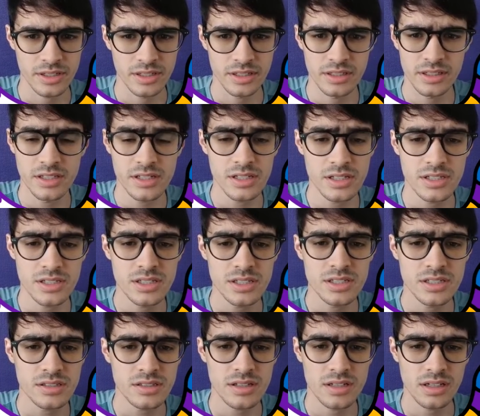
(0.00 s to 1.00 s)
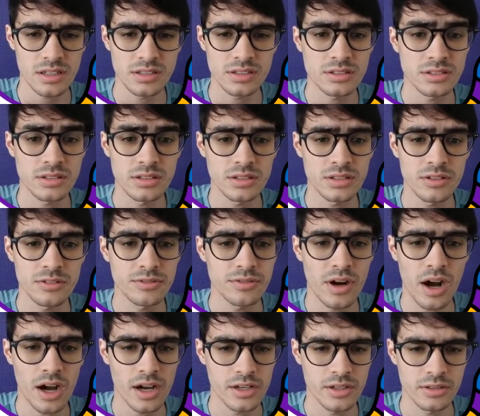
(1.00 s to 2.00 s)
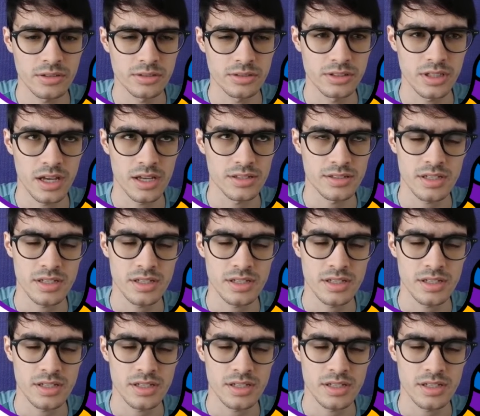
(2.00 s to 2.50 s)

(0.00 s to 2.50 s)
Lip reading: They are just external files as